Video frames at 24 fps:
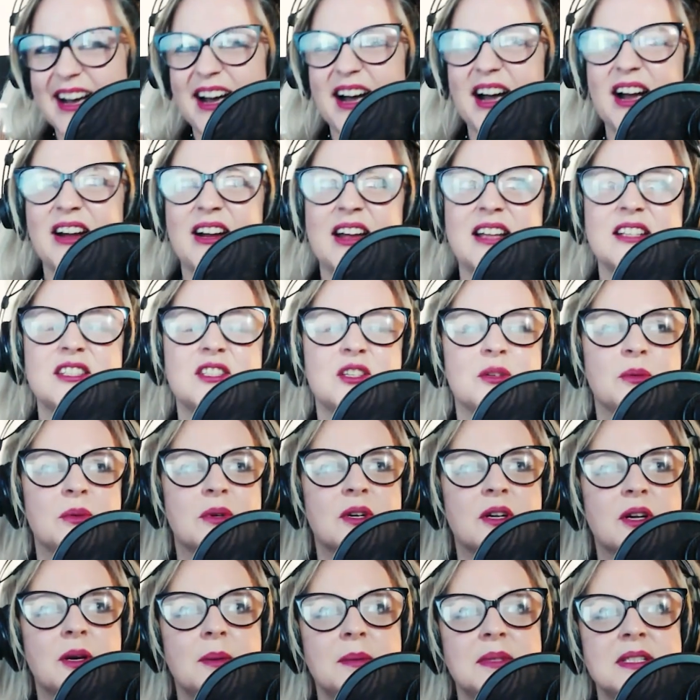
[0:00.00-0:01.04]
All right. So
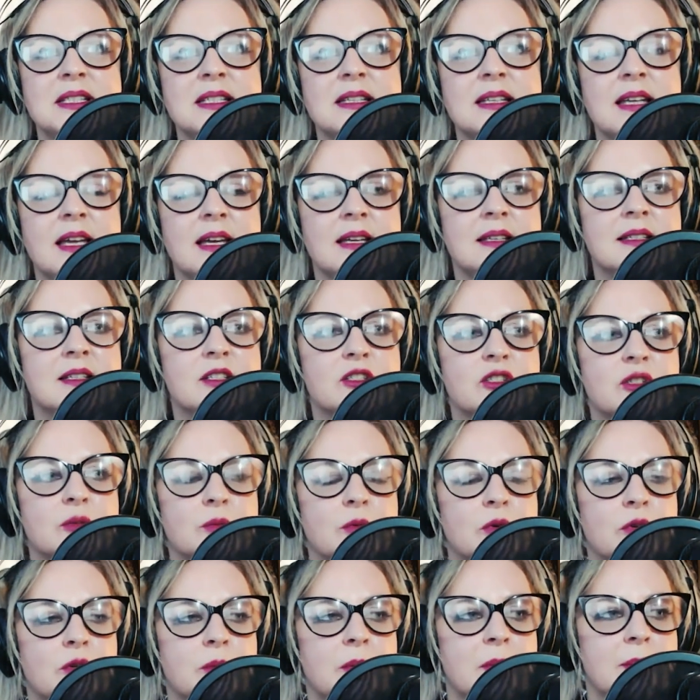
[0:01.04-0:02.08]
we're coming to the end here soon.
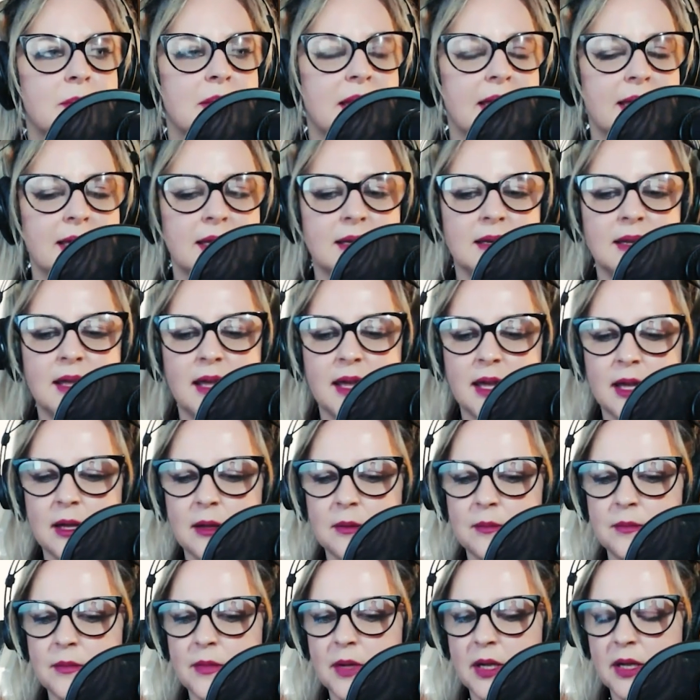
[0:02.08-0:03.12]
We're going to be playing
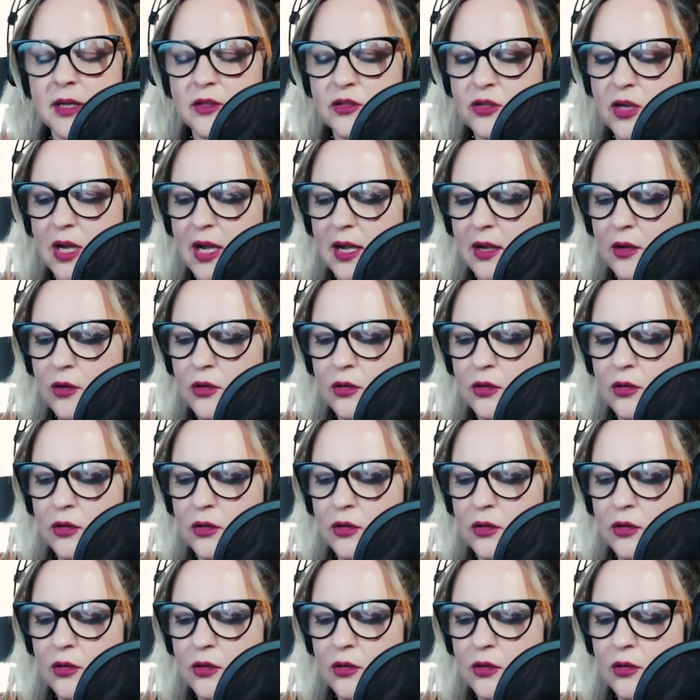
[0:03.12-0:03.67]
a track